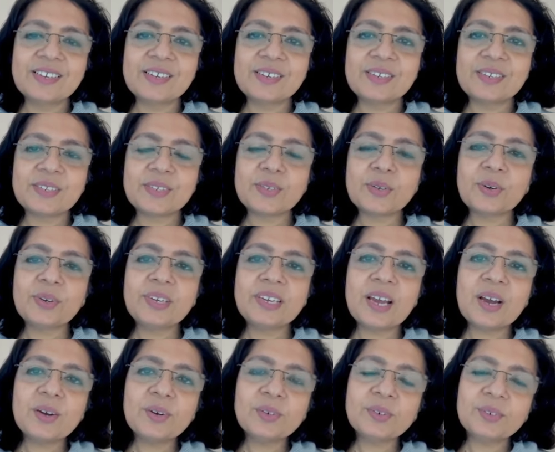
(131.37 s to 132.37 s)
So
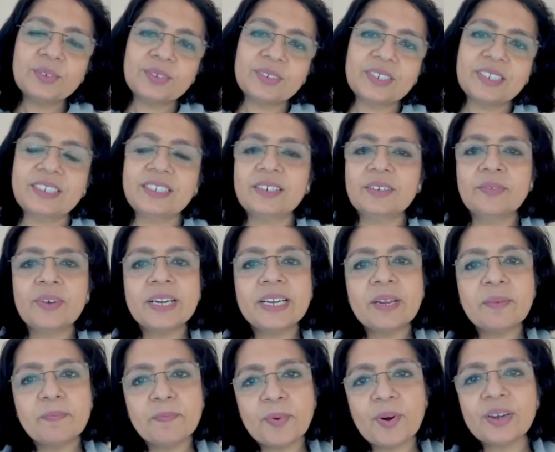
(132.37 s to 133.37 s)
now one
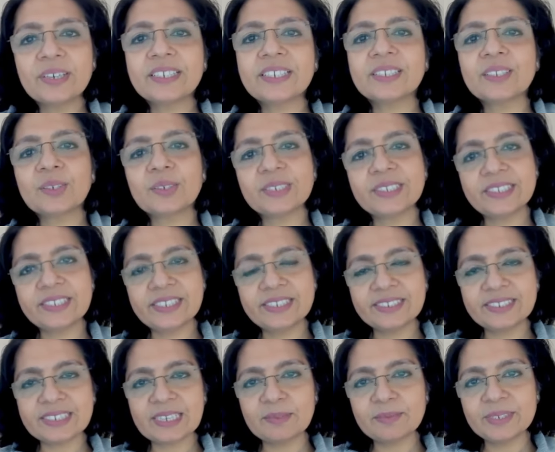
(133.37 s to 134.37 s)
important question
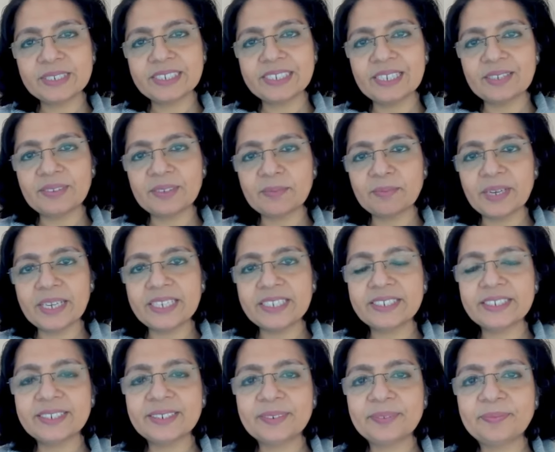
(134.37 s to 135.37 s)
comes in our mind.